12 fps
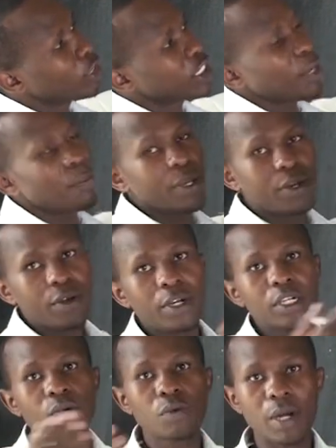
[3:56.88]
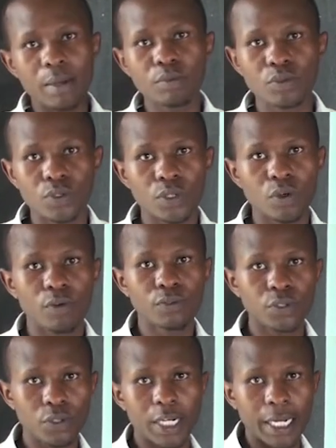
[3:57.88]
40 million grams
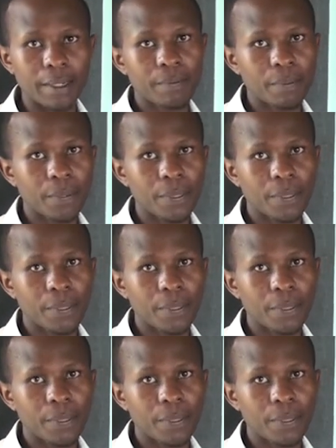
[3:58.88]
of sugar,